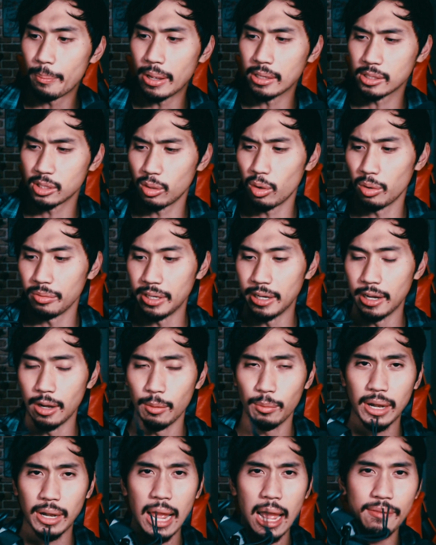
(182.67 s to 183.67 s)
out, so I don't need it.
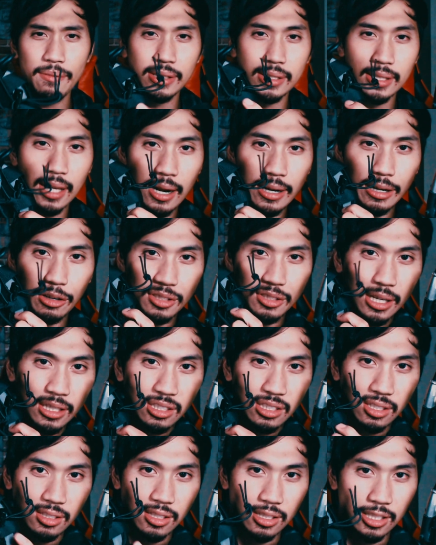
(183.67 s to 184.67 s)
And what I have inside here is actually
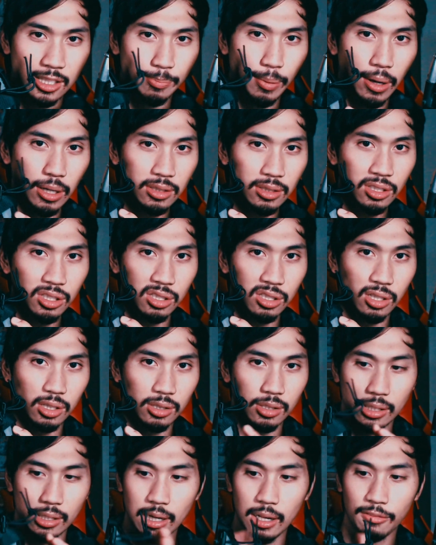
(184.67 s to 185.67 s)
just a sponge,
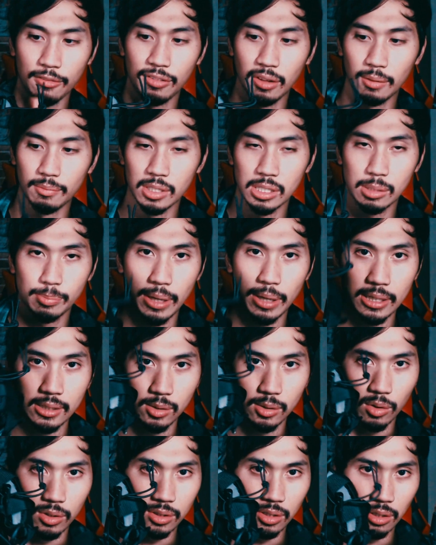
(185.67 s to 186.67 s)
just to kind of fill up the space
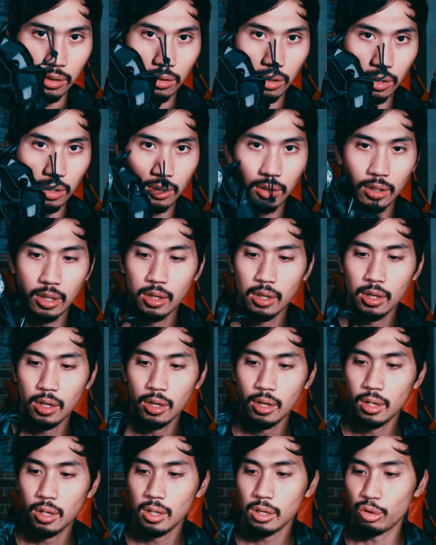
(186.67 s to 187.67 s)
so it doesn't look
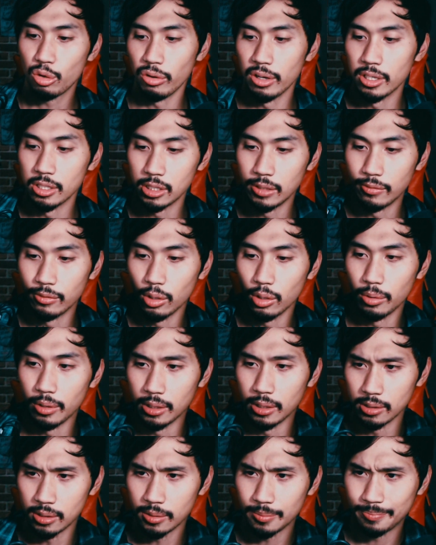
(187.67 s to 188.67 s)
cringe, even though it
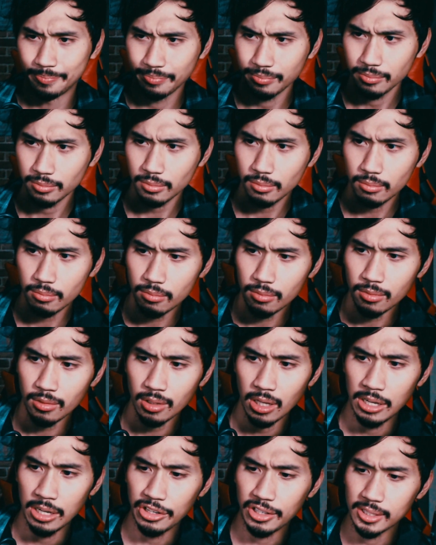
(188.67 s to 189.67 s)
is.
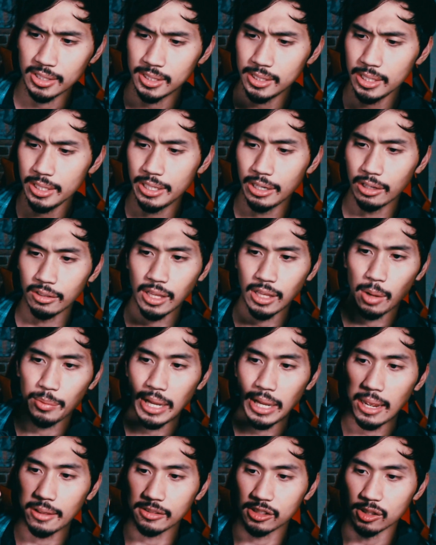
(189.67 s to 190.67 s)
And you can see here that we
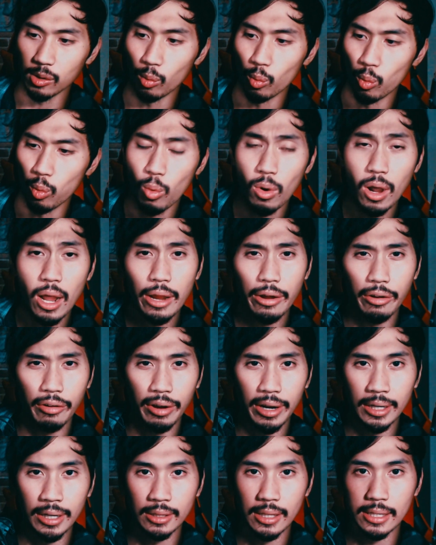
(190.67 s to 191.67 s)
have some
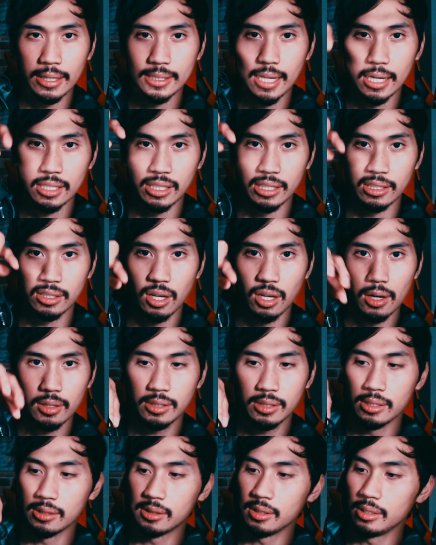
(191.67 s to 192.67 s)
wiring that is actually
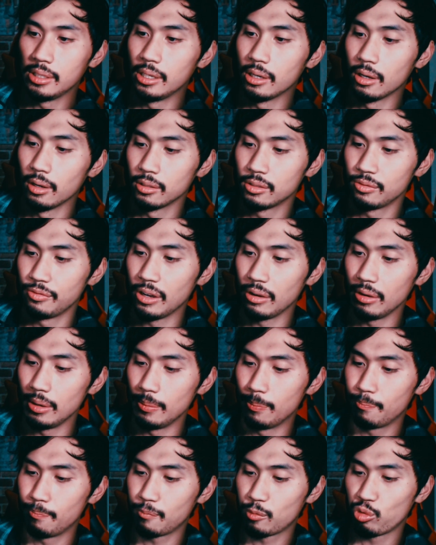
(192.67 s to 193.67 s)
tucked into here. It's
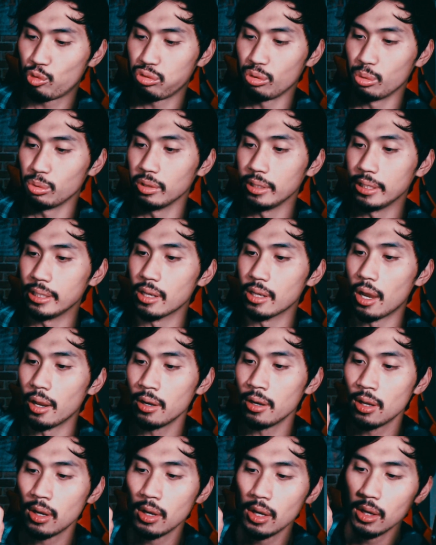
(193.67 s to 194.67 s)
very crudely
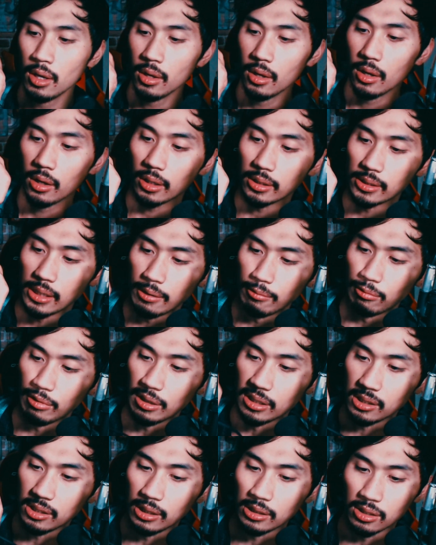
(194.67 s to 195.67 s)
done because I
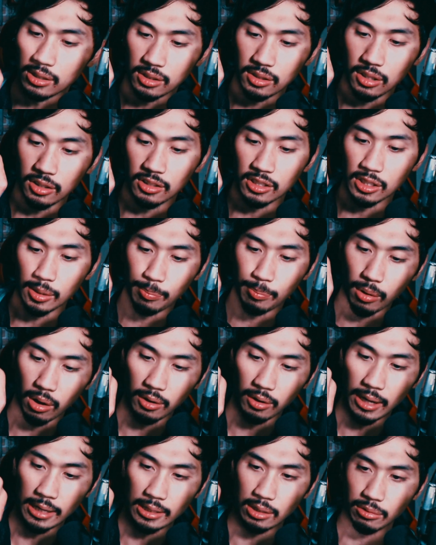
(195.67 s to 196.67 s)
recently just took this apart
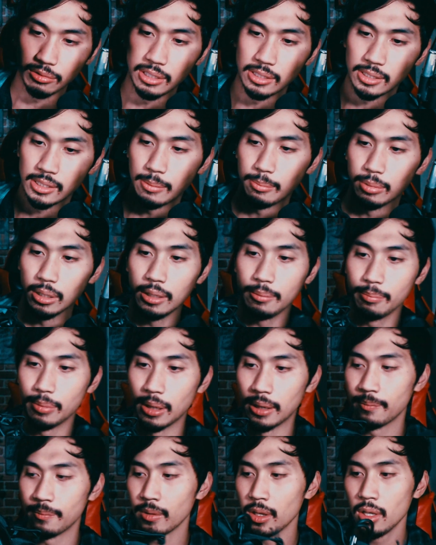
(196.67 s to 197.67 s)
and had to reassemble it.
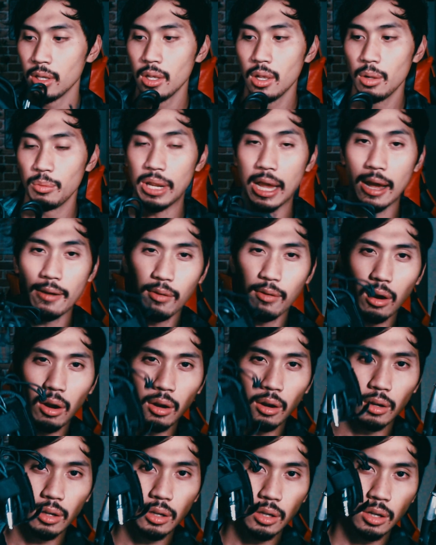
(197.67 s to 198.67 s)
But we have
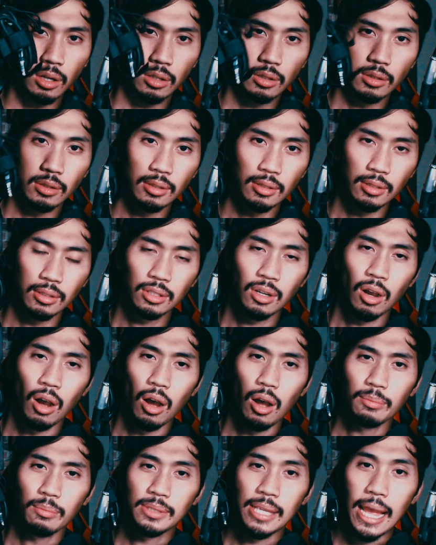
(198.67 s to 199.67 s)
our
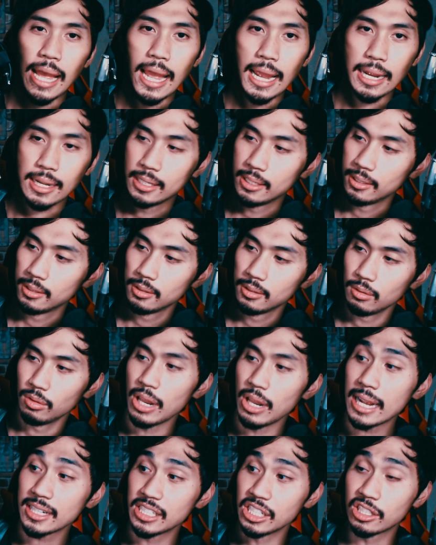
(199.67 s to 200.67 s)
ComTac,
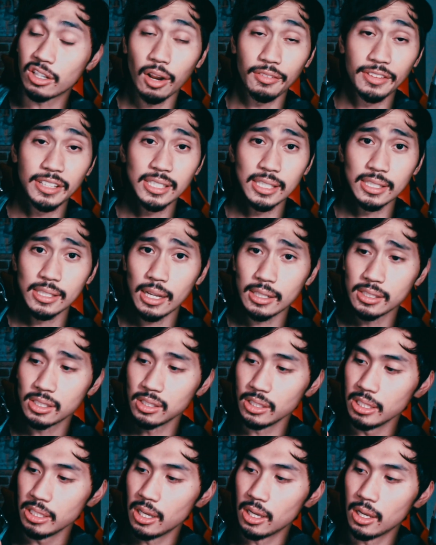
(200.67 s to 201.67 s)
and actually, God, this is
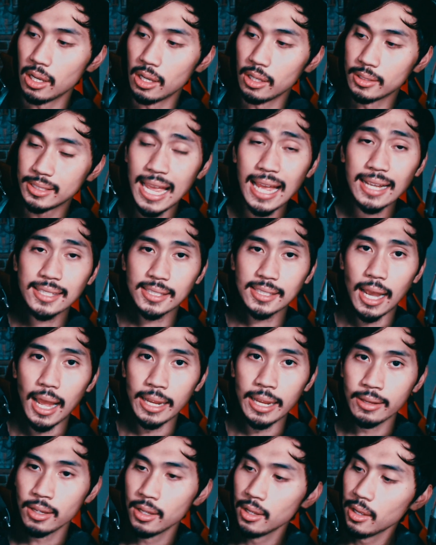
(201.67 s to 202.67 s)
actually
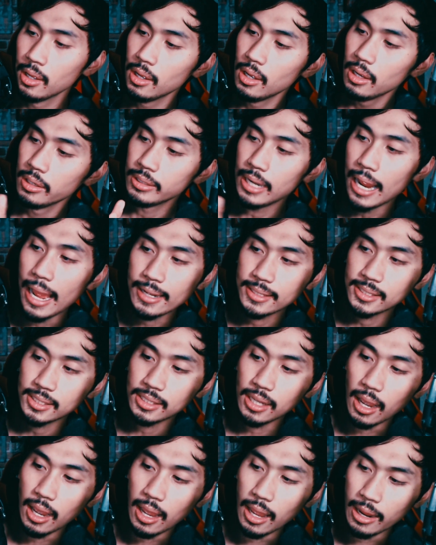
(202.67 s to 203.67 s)
TacSky
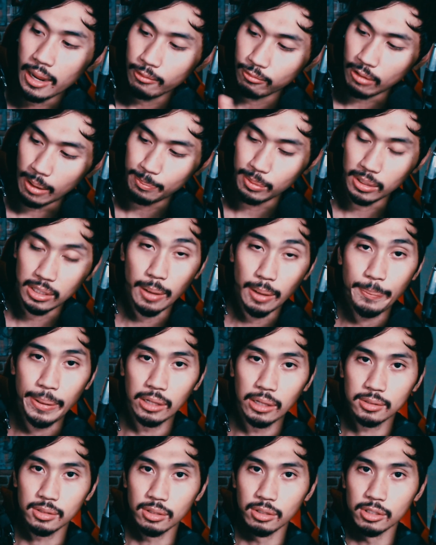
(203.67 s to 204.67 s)
replica
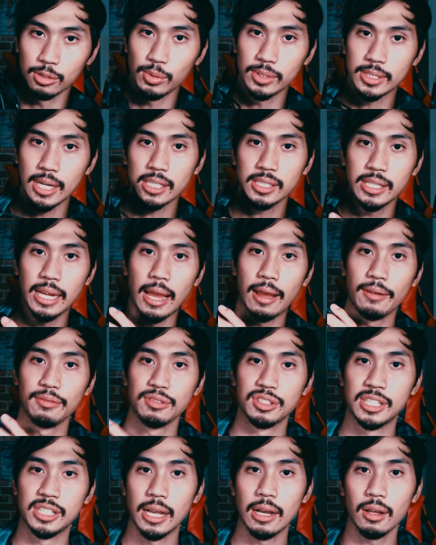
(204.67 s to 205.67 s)
pelters, which actually
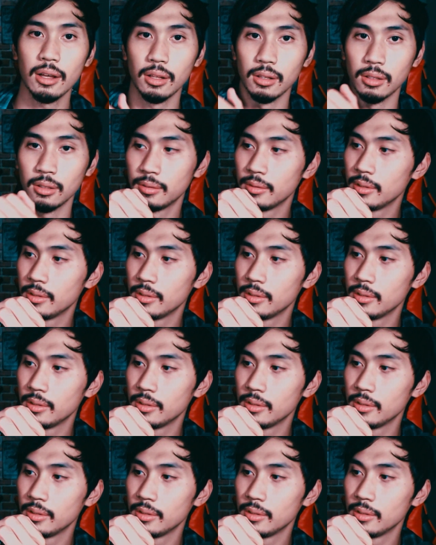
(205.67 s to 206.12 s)
have gel